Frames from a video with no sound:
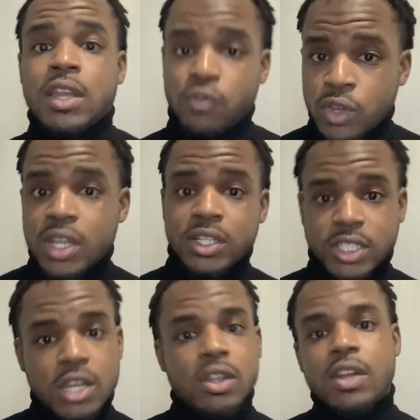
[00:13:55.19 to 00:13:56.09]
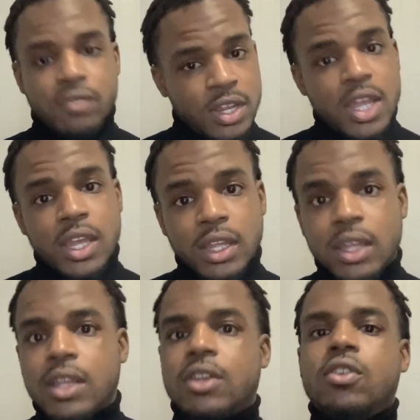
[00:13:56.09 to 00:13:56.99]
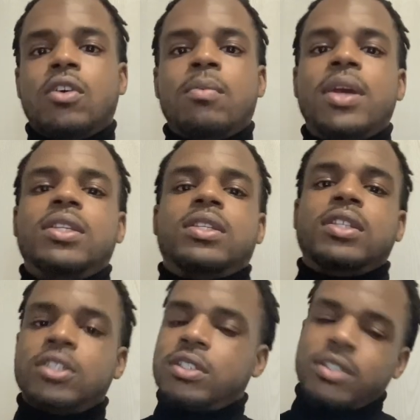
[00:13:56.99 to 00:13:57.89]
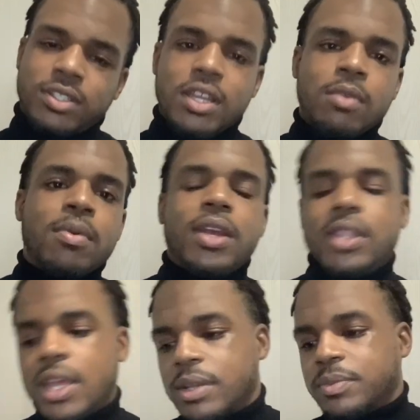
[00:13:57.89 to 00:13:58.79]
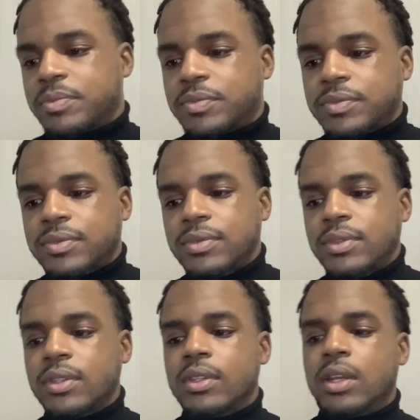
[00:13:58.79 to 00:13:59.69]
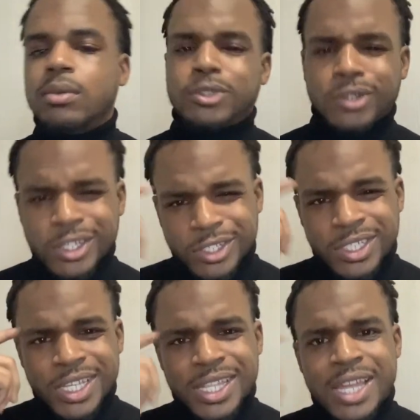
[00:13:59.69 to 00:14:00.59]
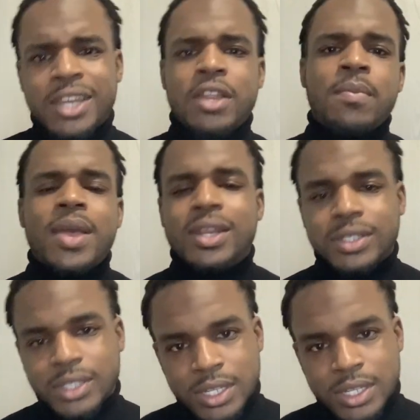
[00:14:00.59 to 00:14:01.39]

If you get a sale every day, basically just celebrating that. So they just get that in their medicine.